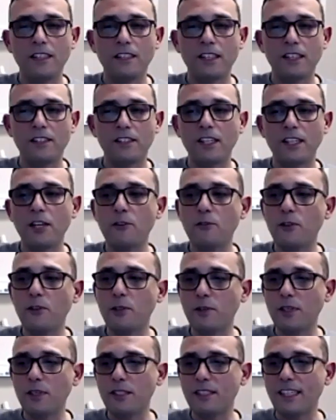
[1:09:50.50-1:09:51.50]
it's kind of
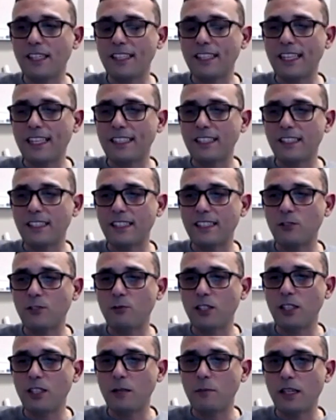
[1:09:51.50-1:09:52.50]
funny because that, that's that's
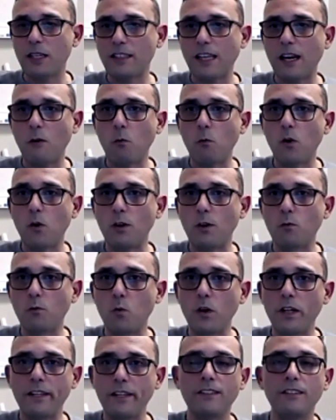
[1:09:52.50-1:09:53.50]
really about that one
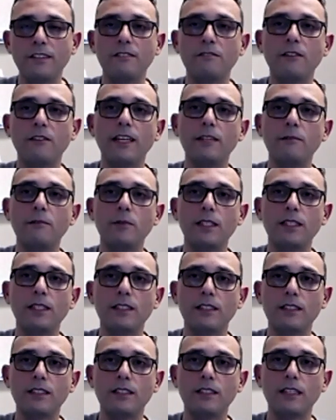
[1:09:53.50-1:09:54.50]
win, right?
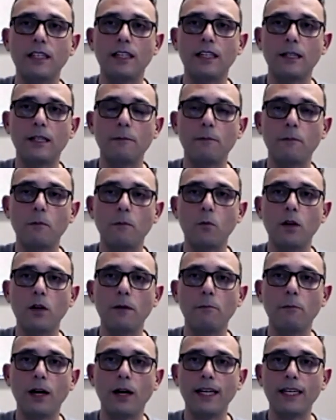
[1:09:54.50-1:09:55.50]
Because yeah. um,
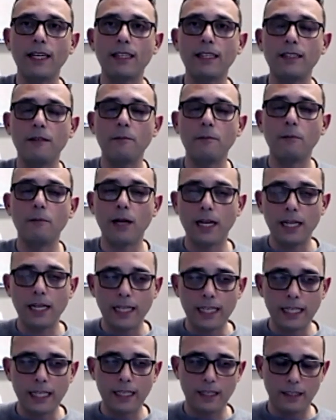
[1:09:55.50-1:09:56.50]
in my in
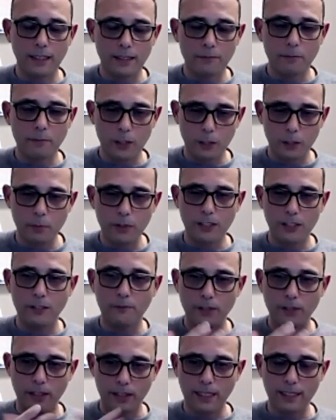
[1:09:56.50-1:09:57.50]
my uh,
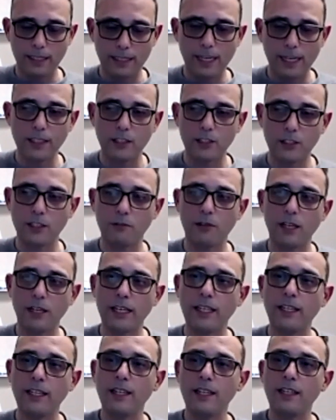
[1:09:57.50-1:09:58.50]
specific technology,
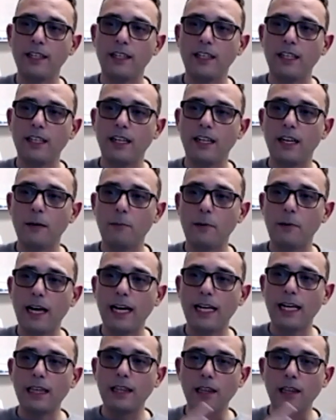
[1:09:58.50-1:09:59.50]
right, um,
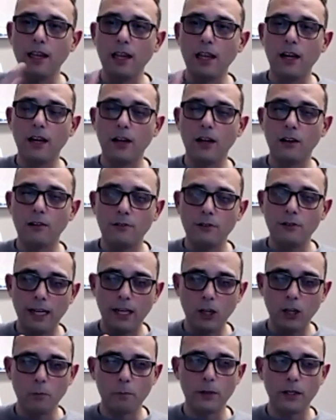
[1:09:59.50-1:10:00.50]
I love
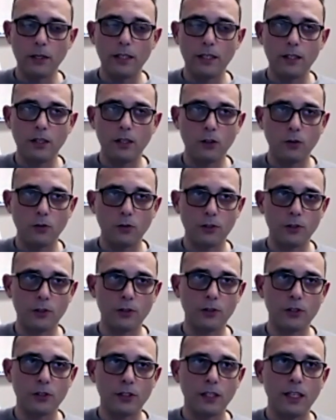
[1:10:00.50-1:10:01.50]
helping
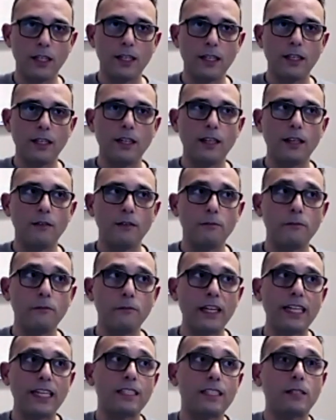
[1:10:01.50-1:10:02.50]
owners hmm.
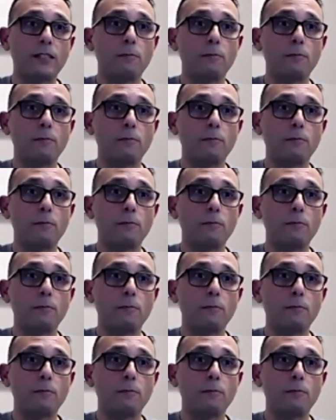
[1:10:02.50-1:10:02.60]
fix